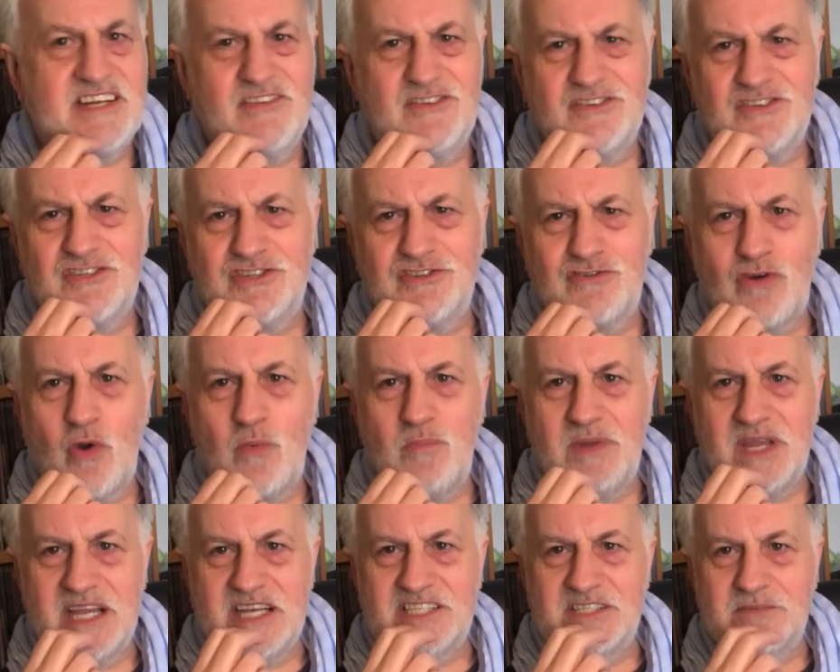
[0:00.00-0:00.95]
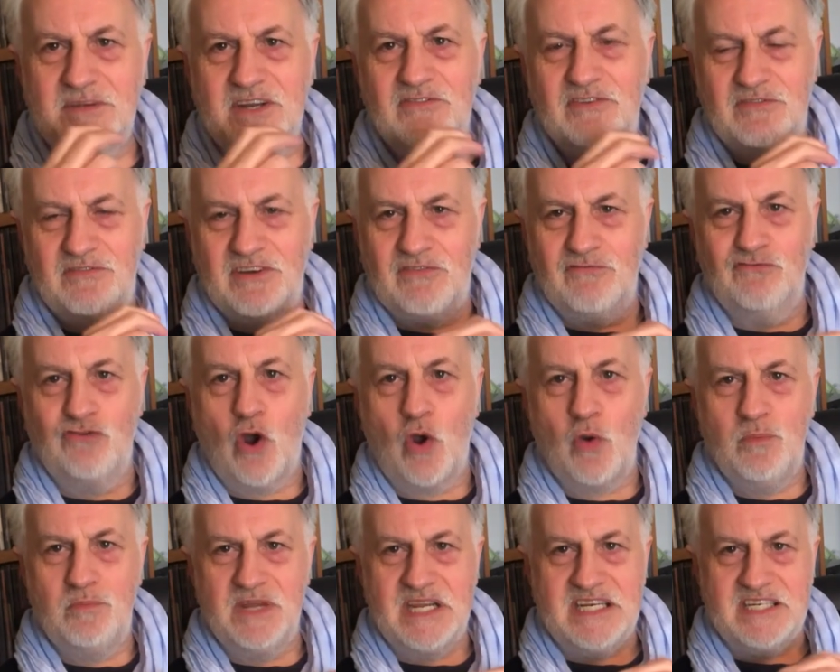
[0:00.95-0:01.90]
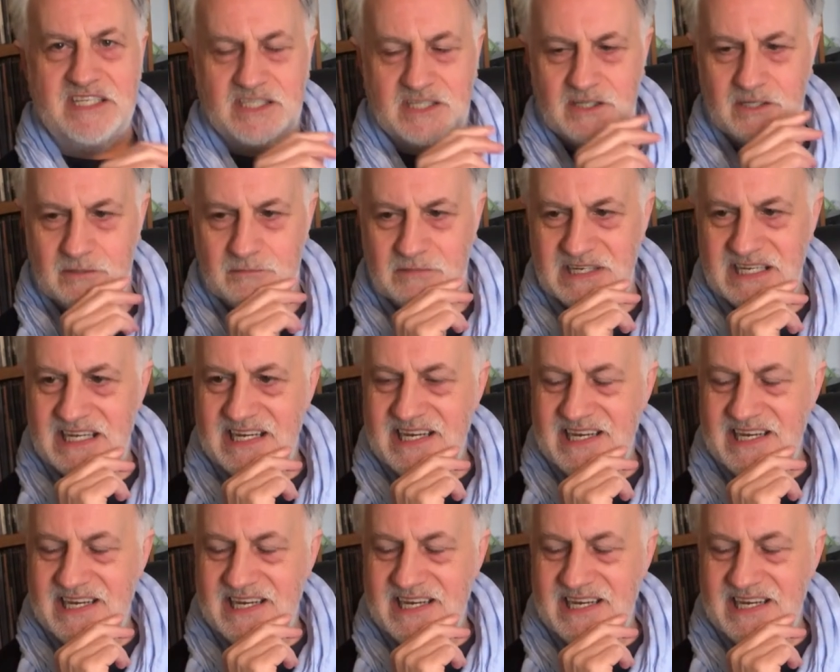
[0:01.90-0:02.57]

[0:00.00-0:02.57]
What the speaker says: Now the tropey, that's a bit of a ropey term.